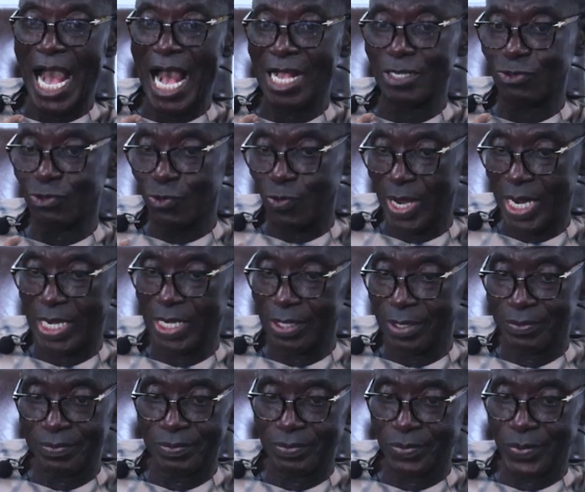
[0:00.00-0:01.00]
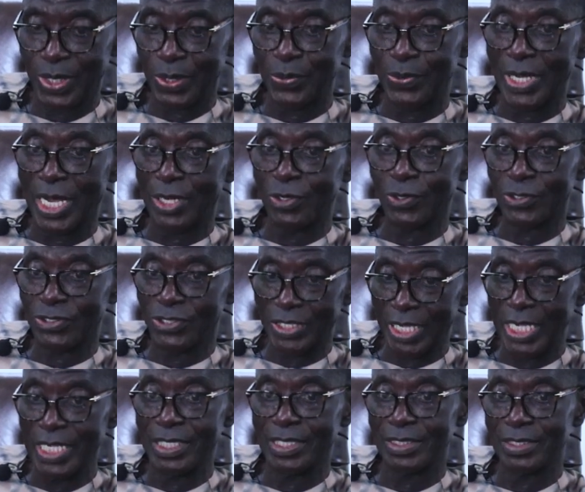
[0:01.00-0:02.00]
actually, we are not
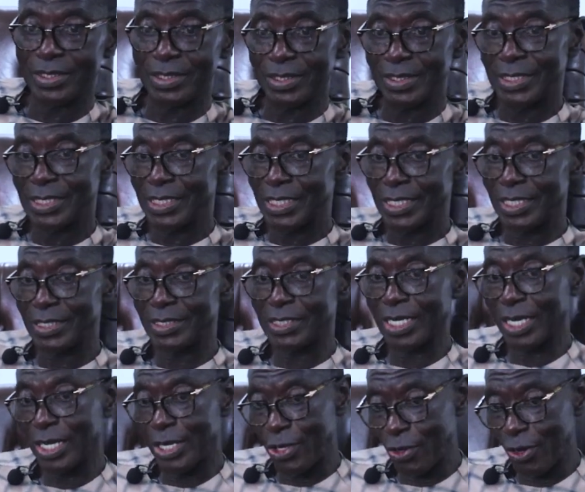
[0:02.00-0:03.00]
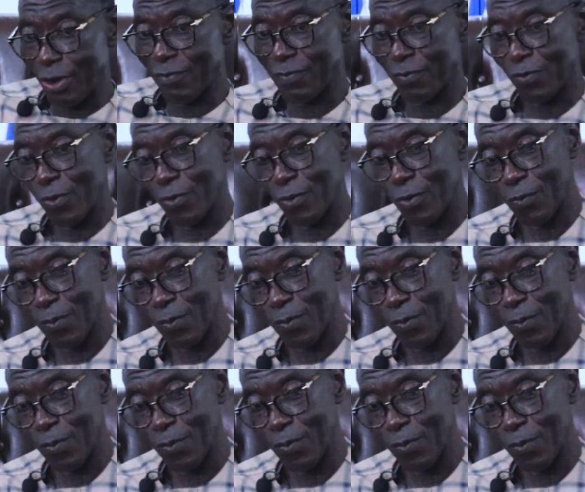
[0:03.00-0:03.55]
saying it's a cure for